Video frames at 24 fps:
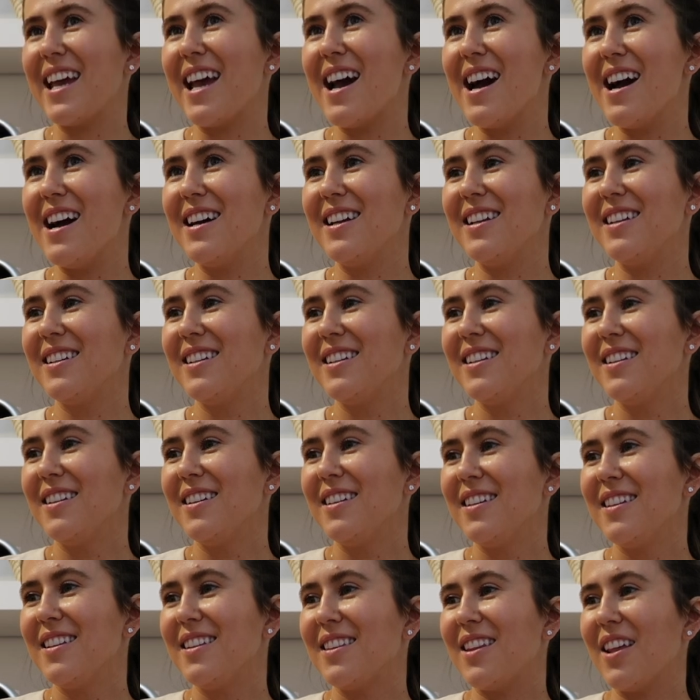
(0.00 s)

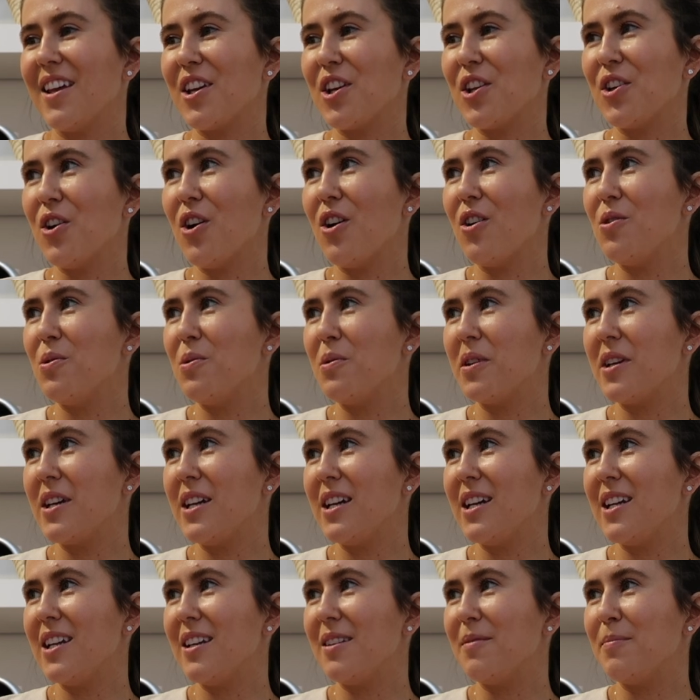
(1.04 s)
forget,
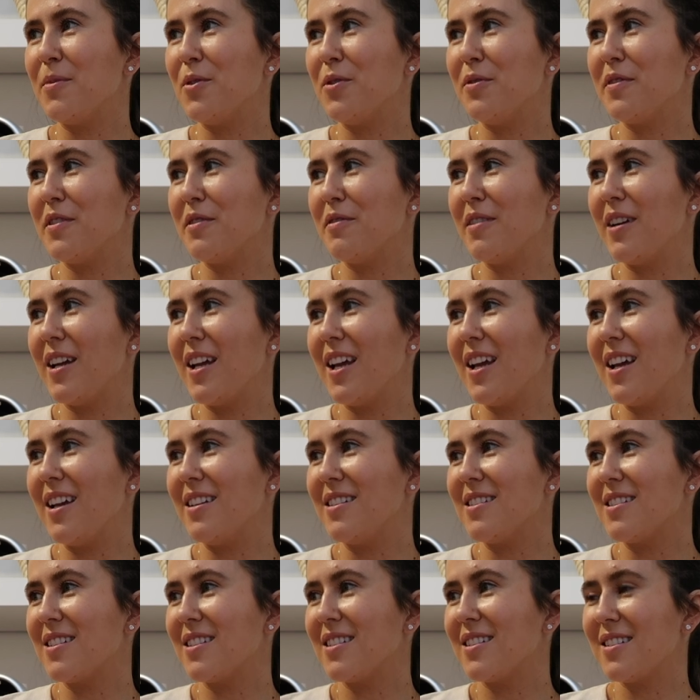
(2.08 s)
but you won't
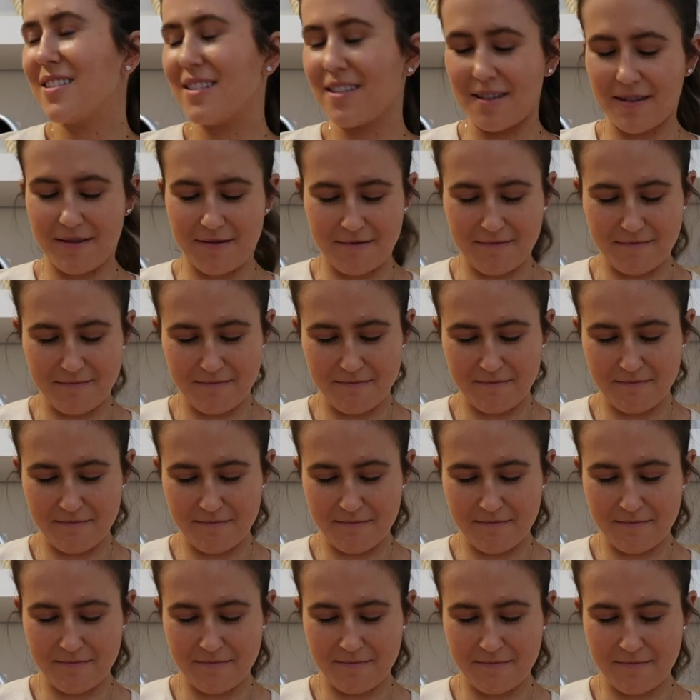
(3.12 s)
let me.
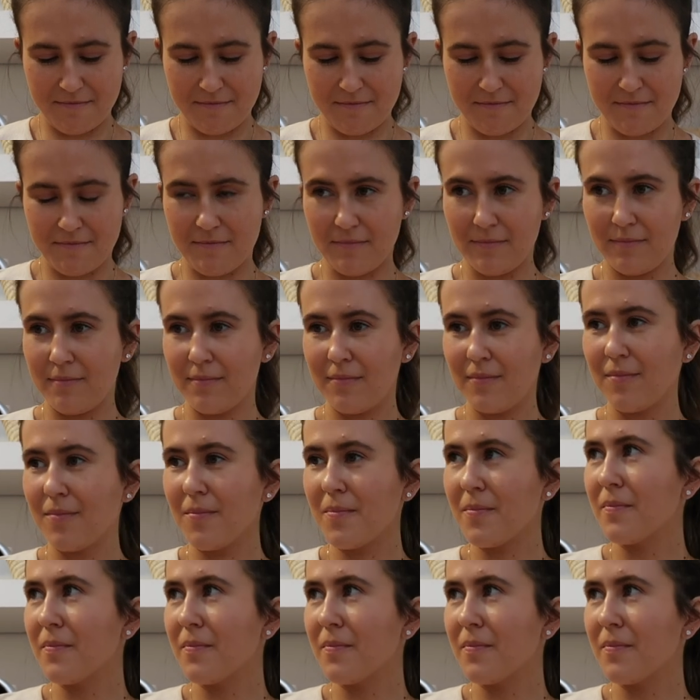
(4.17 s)
Something in my